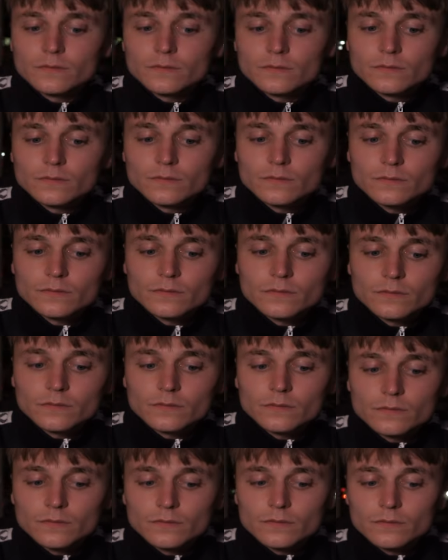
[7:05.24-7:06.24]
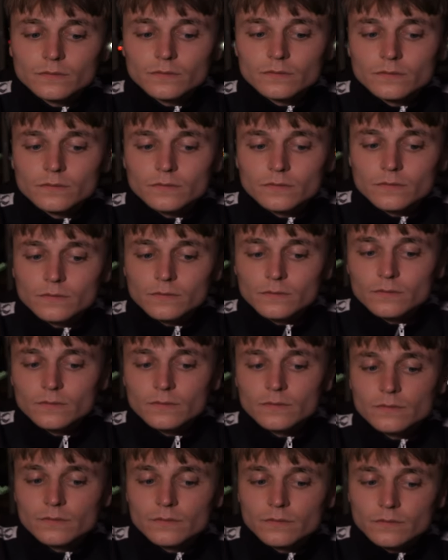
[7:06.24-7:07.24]

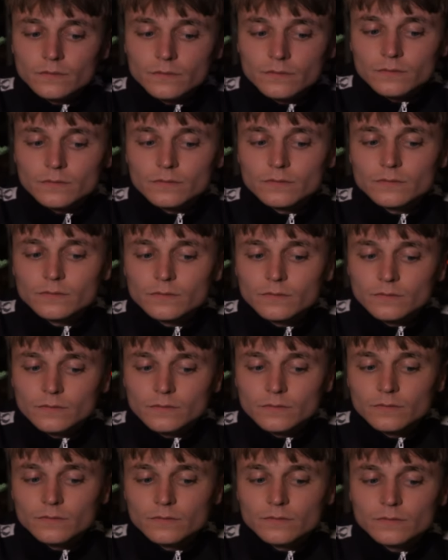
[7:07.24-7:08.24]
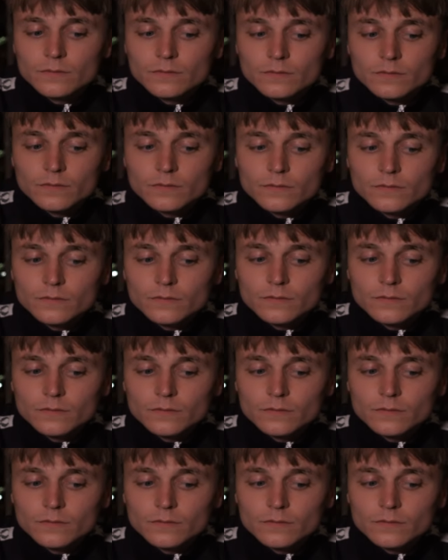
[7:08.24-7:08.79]
This person isn't speaking.